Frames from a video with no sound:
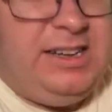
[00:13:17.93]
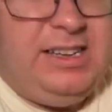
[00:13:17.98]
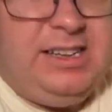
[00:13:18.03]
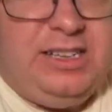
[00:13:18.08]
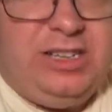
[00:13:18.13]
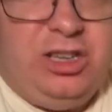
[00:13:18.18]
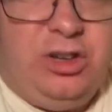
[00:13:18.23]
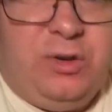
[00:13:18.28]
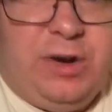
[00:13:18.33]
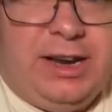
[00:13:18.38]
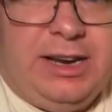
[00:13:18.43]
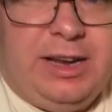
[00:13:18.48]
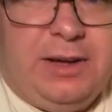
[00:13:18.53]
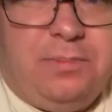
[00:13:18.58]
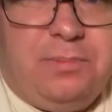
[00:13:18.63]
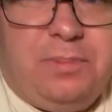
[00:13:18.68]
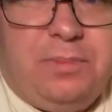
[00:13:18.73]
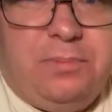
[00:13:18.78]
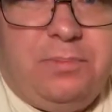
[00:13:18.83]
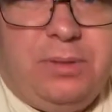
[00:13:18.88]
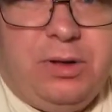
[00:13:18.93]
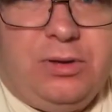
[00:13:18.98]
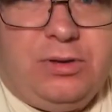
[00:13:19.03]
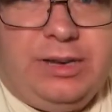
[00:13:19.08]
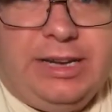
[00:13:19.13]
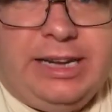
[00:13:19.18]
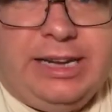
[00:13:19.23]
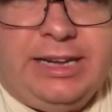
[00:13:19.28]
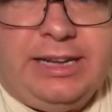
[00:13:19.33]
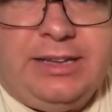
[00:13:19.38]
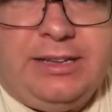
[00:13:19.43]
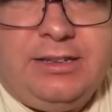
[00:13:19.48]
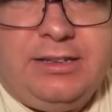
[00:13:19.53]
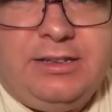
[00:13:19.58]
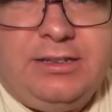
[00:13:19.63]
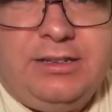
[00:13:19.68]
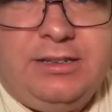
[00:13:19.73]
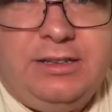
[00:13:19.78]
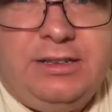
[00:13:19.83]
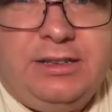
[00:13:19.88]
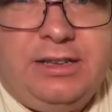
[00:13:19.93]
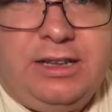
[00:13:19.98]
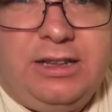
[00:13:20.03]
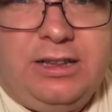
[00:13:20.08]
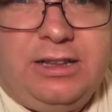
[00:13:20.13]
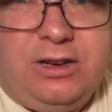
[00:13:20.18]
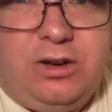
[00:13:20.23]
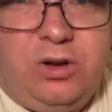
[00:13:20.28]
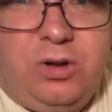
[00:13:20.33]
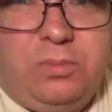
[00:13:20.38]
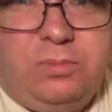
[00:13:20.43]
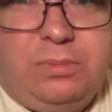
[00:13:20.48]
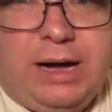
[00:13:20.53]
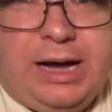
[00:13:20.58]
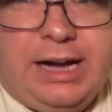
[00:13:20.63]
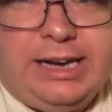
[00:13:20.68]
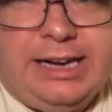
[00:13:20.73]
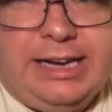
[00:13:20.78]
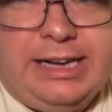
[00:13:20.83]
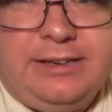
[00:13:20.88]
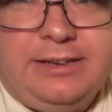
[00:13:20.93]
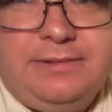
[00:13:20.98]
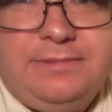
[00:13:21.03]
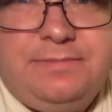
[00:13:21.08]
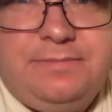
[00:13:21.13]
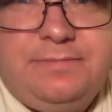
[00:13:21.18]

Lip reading: You end up building a little body